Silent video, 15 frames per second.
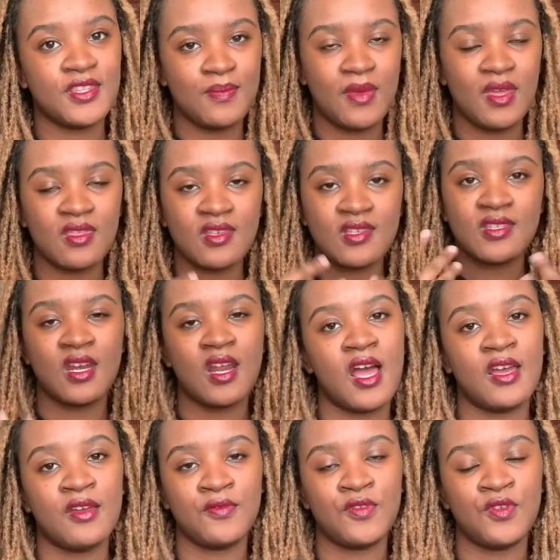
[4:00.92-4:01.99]
the methods that
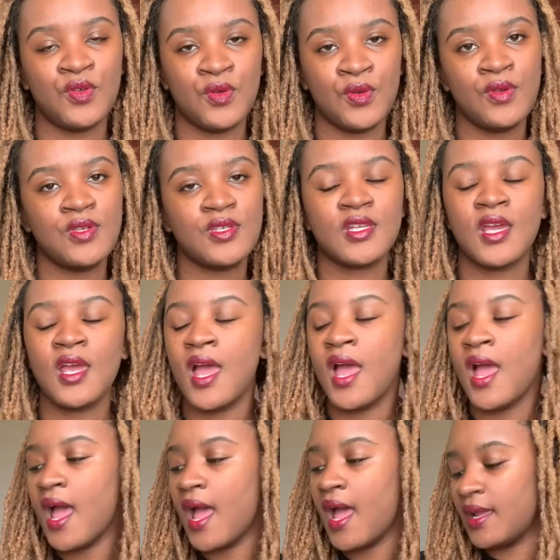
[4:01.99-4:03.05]
I've used,
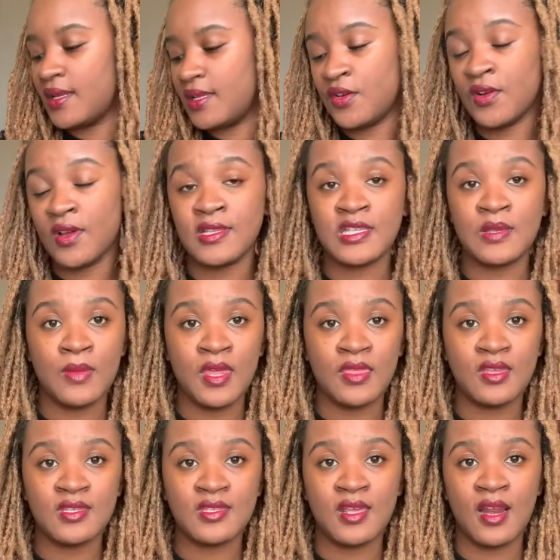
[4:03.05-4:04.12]
and here are some
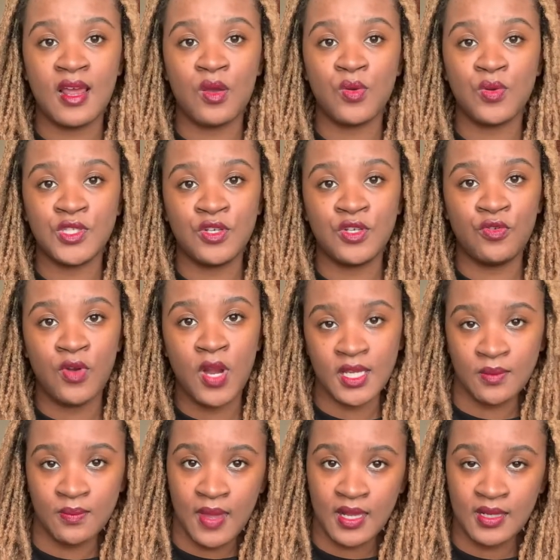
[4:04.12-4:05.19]
methods that I also
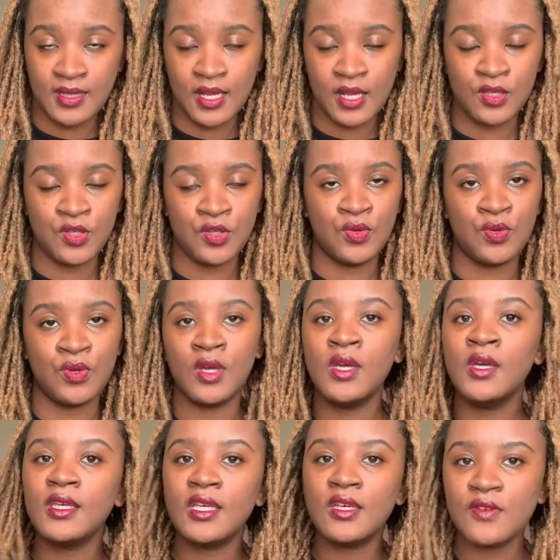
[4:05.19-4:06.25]
recommend that you
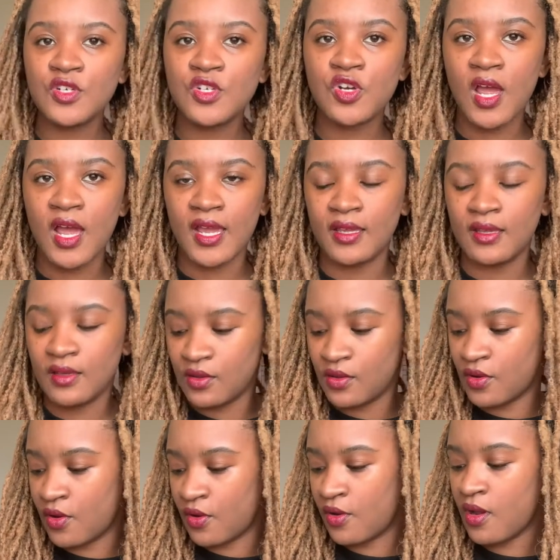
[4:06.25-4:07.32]
give a try,
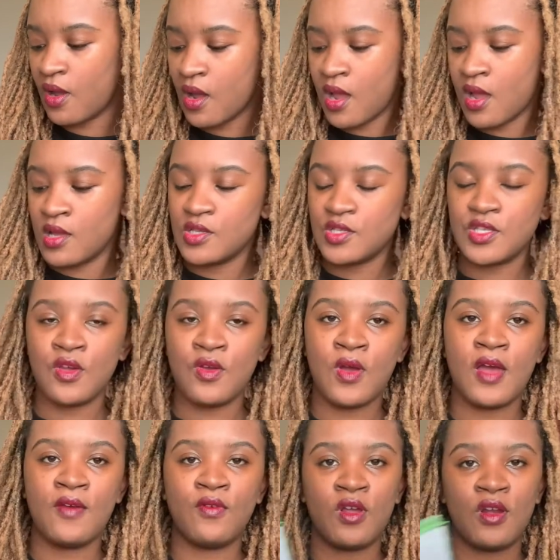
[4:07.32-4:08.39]
So
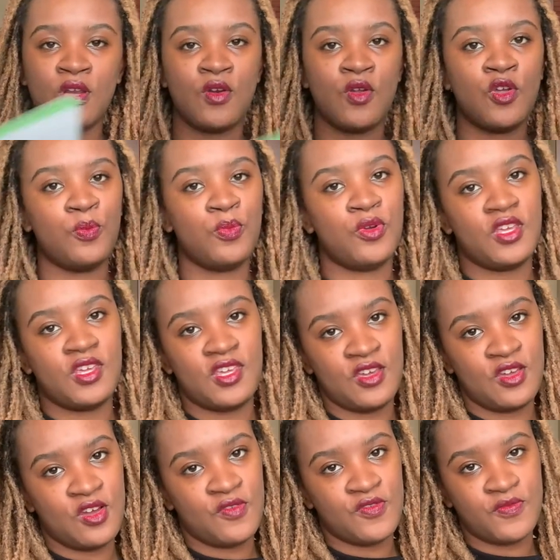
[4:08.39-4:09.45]
I've got a notebook
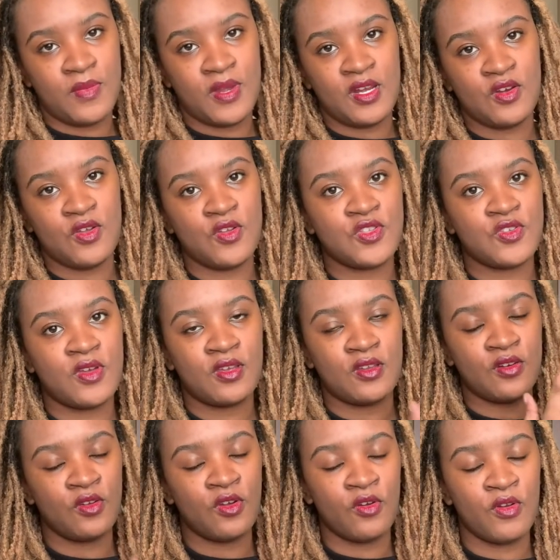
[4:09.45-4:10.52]
here of my notes so I
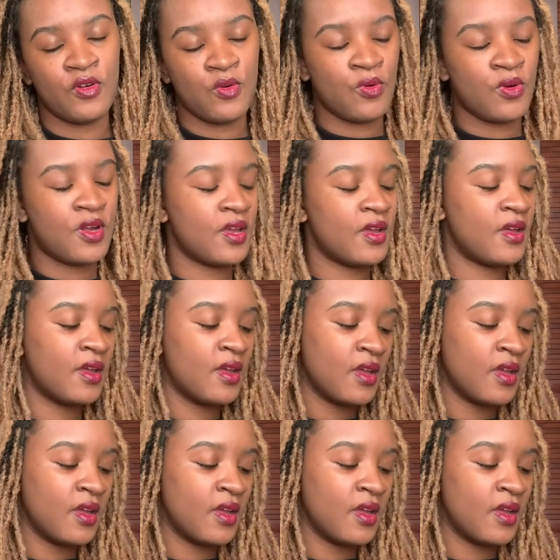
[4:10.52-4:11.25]
can go in order.